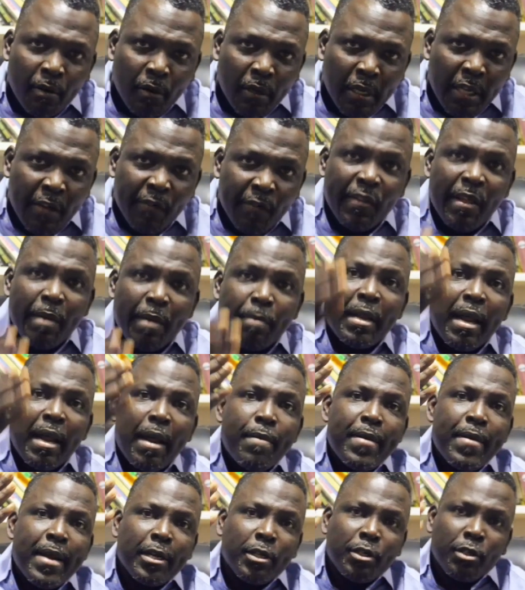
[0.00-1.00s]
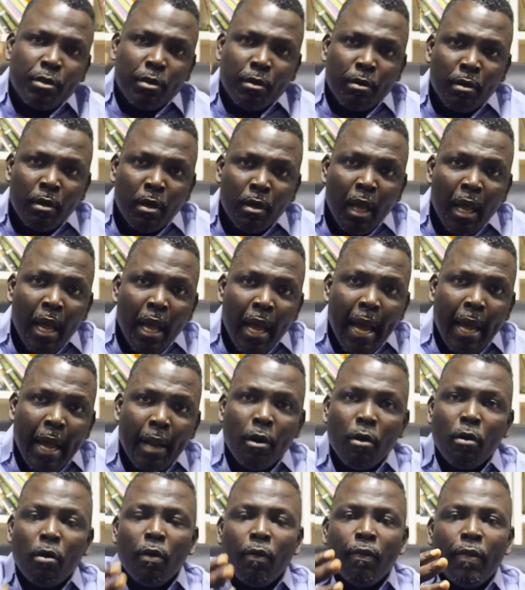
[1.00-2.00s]
give them direction
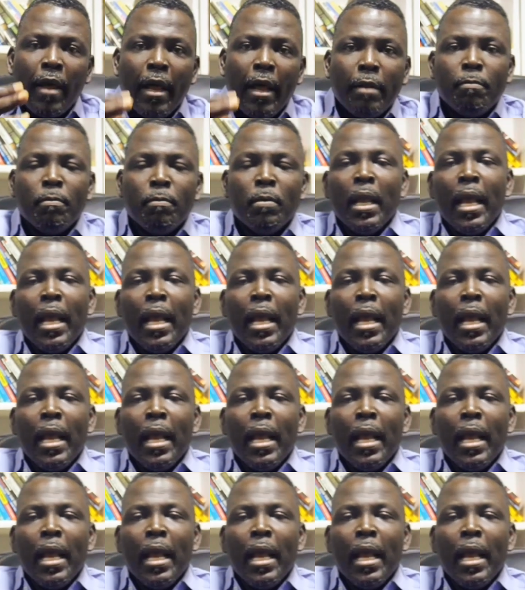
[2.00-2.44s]
and all of that.